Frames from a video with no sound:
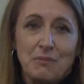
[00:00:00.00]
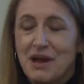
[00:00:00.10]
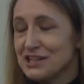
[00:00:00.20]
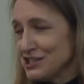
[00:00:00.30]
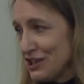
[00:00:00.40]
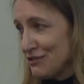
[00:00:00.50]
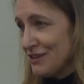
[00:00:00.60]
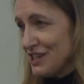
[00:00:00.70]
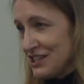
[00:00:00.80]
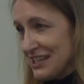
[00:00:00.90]
many
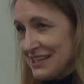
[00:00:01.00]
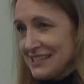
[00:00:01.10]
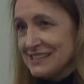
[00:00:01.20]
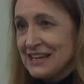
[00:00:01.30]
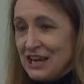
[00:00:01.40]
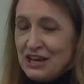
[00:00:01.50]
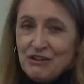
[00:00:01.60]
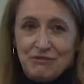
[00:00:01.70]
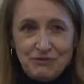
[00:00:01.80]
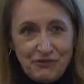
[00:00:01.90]
generations
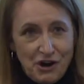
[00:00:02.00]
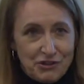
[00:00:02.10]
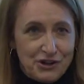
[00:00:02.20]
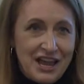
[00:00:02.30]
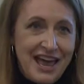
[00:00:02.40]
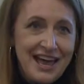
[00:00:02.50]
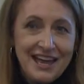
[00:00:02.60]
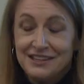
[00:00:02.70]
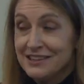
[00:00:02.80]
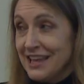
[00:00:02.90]
farther ahead
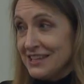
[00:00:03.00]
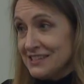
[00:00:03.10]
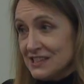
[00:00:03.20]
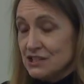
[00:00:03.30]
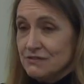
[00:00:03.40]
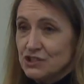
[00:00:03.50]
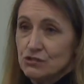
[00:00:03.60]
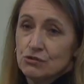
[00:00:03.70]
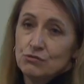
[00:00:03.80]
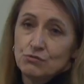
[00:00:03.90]
than this individual
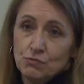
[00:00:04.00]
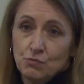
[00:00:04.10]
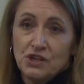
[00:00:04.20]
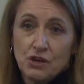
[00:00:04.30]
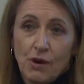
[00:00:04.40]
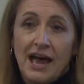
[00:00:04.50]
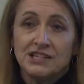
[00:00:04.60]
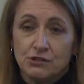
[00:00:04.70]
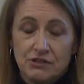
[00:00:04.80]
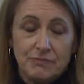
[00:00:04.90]
who we know had
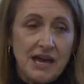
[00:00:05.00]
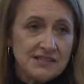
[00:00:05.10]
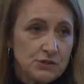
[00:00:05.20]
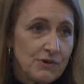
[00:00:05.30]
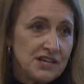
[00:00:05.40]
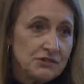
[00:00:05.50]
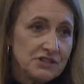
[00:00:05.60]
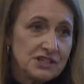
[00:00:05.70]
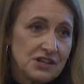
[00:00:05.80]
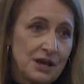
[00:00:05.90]
to have passed away during
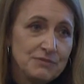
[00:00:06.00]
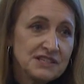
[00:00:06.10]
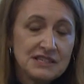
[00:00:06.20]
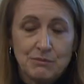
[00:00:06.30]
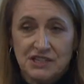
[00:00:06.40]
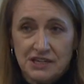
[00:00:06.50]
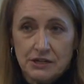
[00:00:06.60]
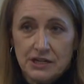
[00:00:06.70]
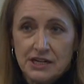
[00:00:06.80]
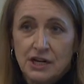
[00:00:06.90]
the time this
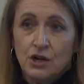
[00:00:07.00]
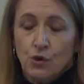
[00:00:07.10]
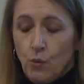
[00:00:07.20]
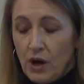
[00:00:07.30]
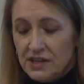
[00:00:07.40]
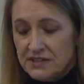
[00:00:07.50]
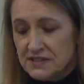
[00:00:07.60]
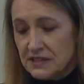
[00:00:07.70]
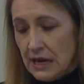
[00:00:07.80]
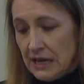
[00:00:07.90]
cemetery
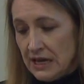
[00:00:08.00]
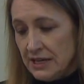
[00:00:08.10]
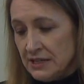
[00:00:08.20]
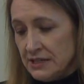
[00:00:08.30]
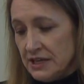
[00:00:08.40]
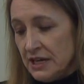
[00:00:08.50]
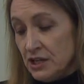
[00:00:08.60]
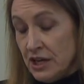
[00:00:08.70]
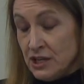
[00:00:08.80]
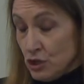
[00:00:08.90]
was uh, in, in,
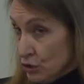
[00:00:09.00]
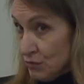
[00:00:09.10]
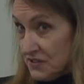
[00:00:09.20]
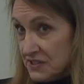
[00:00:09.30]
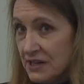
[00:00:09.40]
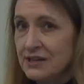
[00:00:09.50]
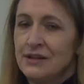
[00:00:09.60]
in use.